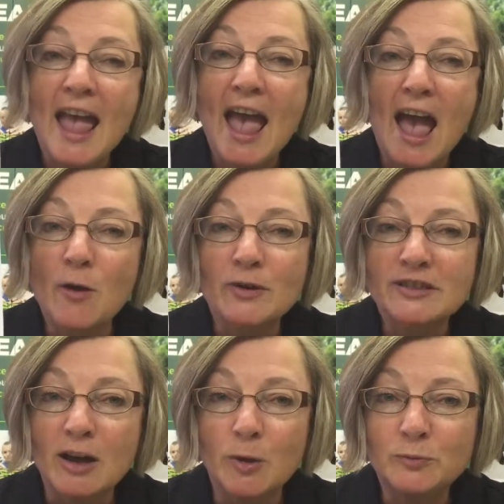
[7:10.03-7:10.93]
how
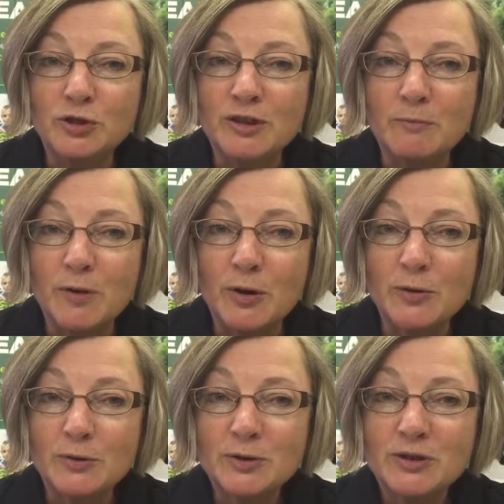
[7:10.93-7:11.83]
it's helped you the
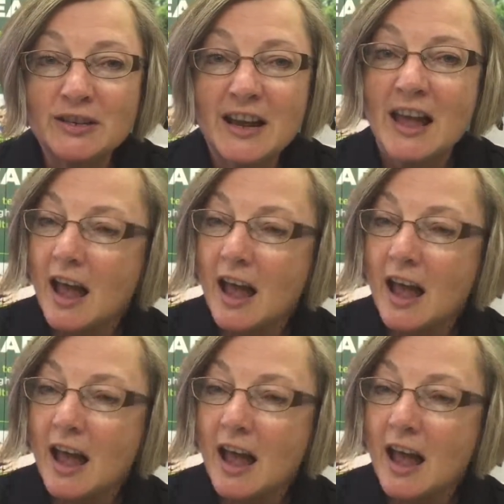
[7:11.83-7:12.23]
most,